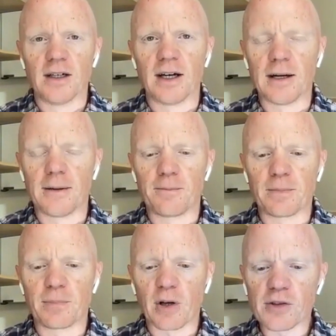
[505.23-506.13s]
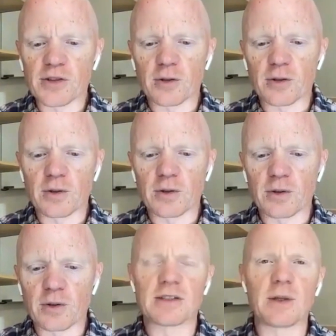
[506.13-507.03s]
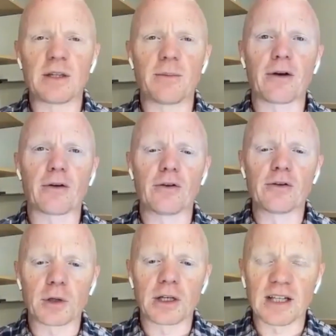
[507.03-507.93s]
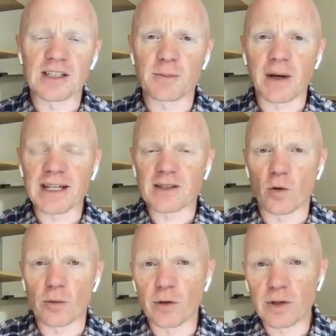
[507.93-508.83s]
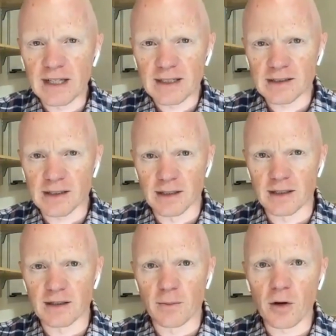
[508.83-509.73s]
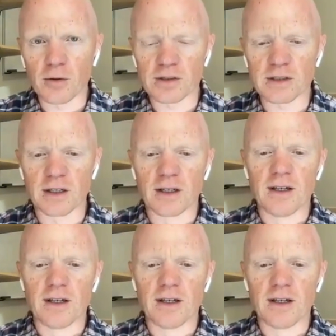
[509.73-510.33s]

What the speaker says: But also that happens to be the macronutrient that spikes the hormone insulin the most.